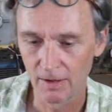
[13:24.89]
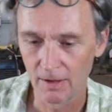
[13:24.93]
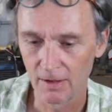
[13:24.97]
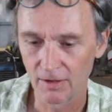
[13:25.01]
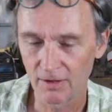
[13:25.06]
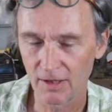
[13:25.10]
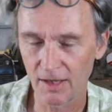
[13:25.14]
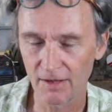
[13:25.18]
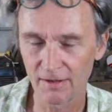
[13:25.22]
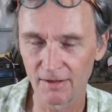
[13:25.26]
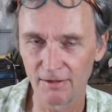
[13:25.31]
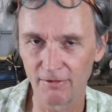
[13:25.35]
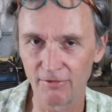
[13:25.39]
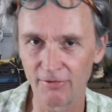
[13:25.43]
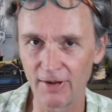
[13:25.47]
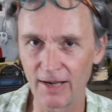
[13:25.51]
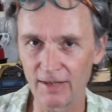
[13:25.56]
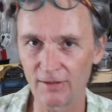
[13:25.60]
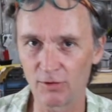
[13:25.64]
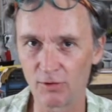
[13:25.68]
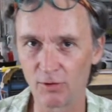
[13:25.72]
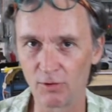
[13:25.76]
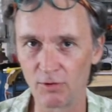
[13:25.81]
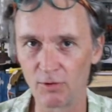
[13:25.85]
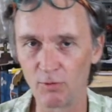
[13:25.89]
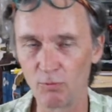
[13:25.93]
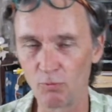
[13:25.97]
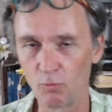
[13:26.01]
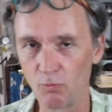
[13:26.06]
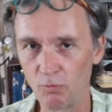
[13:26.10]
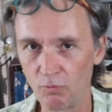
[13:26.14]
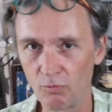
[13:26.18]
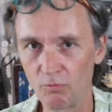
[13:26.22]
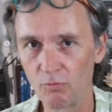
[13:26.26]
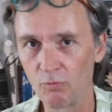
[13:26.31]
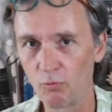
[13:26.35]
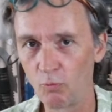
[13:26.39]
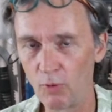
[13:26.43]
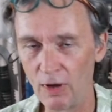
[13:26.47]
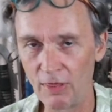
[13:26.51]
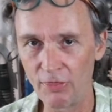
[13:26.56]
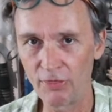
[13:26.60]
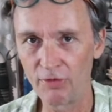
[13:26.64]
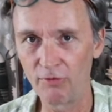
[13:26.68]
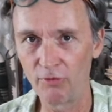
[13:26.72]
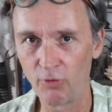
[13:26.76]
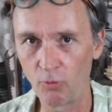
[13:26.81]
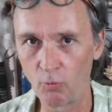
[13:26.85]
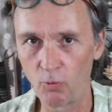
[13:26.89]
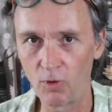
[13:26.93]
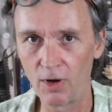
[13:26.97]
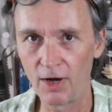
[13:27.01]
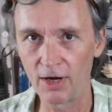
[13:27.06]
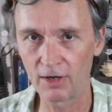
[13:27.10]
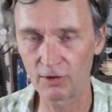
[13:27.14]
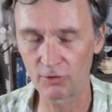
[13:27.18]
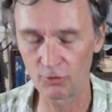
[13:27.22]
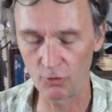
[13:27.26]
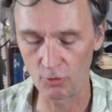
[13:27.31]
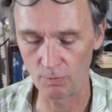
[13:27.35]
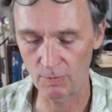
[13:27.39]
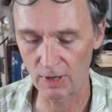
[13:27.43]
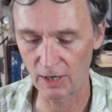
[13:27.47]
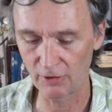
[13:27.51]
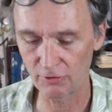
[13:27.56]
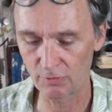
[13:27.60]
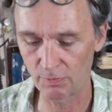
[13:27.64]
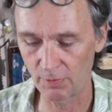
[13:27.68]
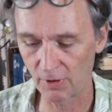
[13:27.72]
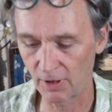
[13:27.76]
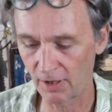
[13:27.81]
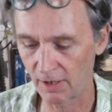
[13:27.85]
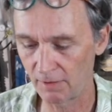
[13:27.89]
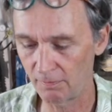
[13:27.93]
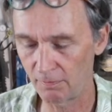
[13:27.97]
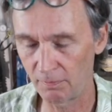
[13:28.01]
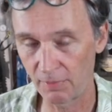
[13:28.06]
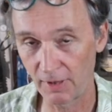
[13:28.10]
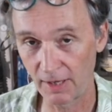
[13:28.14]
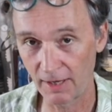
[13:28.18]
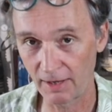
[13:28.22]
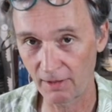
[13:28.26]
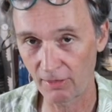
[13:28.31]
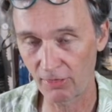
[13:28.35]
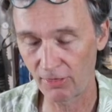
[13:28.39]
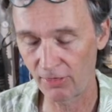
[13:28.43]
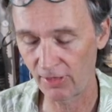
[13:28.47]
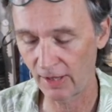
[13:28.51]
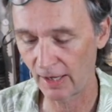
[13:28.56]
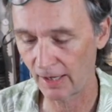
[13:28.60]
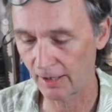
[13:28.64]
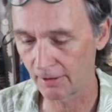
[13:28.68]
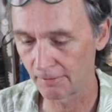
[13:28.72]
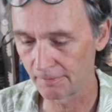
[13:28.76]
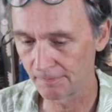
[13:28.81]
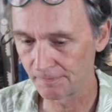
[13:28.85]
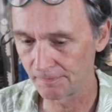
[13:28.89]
It doesn't affect the width of the work too much by being thick.